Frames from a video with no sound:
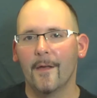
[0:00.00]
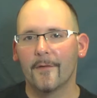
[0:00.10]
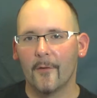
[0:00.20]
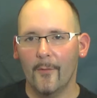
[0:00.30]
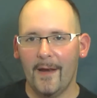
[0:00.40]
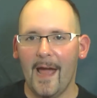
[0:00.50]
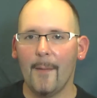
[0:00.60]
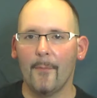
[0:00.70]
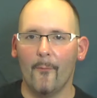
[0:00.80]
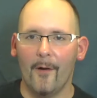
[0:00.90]
So what
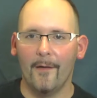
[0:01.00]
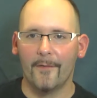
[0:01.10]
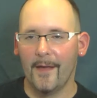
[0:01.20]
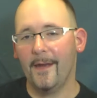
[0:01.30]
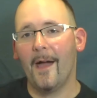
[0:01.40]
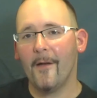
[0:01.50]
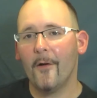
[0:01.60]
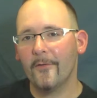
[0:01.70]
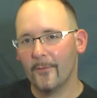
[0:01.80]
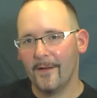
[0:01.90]
happened was, and I
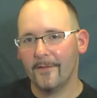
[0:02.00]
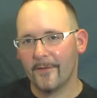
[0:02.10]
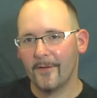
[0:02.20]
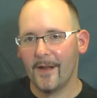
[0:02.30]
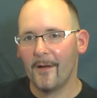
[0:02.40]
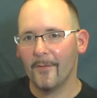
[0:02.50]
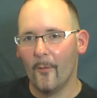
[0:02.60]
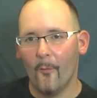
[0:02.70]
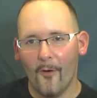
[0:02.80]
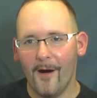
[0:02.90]
also didn't turn down the
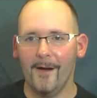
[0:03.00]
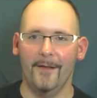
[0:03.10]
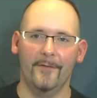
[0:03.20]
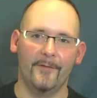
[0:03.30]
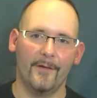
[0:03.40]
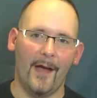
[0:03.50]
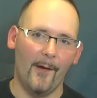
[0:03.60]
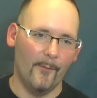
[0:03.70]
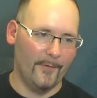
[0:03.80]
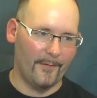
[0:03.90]
wattage. I
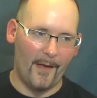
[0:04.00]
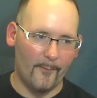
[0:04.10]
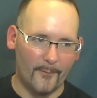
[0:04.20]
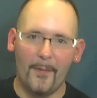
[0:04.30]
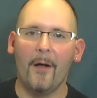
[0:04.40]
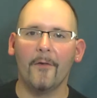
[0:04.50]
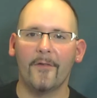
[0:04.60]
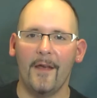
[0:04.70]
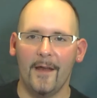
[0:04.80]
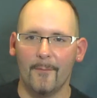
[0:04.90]
was
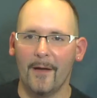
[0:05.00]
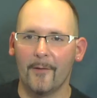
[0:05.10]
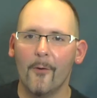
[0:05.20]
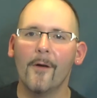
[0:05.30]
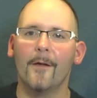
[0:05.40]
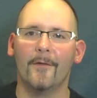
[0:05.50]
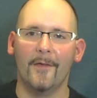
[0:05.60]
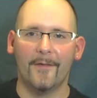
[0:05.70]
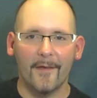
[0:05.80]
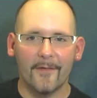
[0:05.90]
pulsating my coils
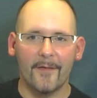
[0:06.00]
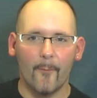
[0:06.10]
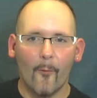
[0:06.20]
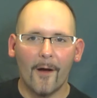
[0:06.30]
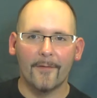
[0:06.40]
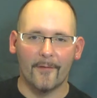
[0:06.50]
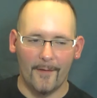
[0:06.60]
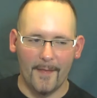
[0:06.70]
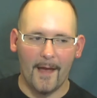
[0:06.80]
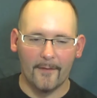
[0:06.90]
at 60 watts
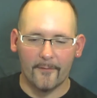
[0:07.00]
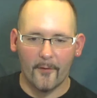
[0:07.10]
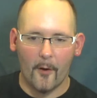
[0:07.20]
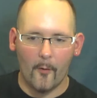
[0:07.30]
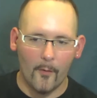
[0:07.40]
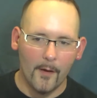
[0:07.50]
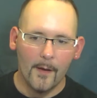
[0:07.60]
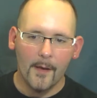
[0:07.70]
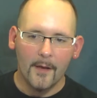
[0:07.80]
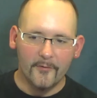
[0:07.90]
on that. So
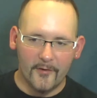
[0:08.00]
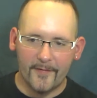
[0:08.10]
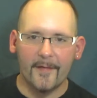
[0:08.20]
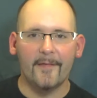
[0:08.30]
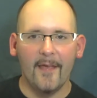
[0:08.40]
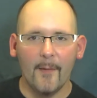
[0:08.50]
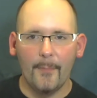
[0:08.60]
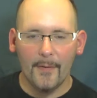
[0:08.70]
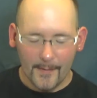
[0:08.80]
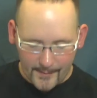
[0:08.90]
just a
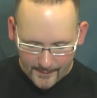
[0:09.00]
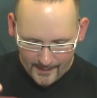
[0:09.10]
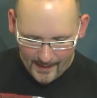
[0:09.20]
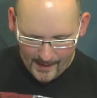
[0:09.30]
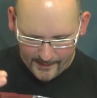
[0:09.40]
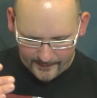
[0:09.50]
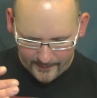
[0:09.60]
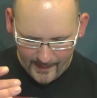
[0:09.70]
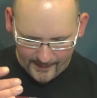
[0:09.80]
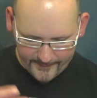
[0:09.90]
tip,
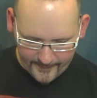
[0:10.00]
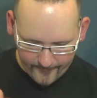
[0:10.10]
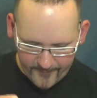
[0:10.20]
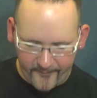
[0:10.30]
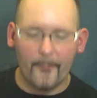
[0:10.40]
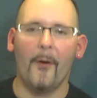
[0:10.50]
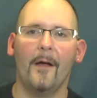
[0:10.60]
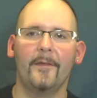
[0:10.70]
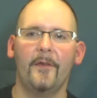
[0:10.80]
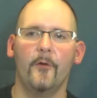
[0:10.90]
I did
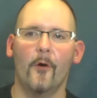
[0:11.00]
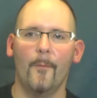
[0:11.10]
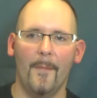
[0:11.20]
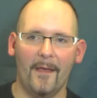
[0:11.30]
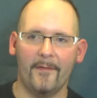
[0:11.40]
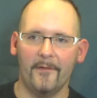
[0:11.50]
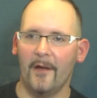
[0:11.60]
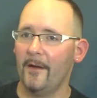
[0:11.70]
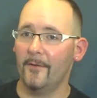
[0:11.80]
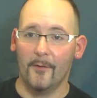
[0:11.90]
respond to your message.
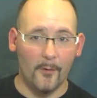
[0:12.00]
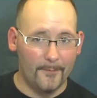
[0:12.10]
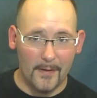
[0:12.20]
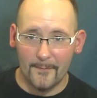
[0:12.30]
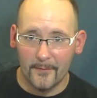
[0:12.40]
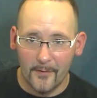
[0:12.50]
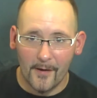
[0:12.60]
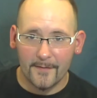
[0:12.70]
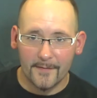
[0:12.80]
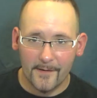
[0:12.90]
I don't know if you ever
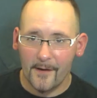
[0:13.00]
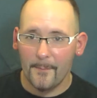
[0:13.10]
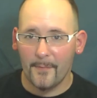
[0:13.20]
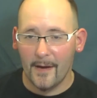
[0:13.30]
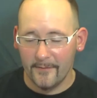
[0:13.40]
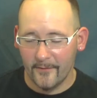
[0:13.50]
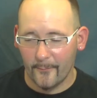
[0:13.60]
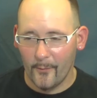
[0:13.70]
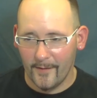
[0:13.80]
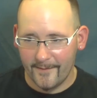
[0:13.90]
got it or not, but I
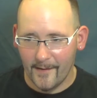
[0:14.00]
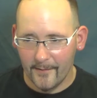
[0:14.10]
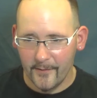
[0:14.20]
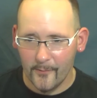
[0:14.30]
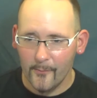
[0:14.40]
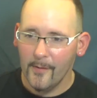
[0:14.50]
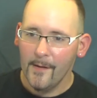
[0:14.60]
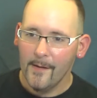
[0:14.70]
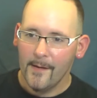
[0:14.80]
just want to tell you,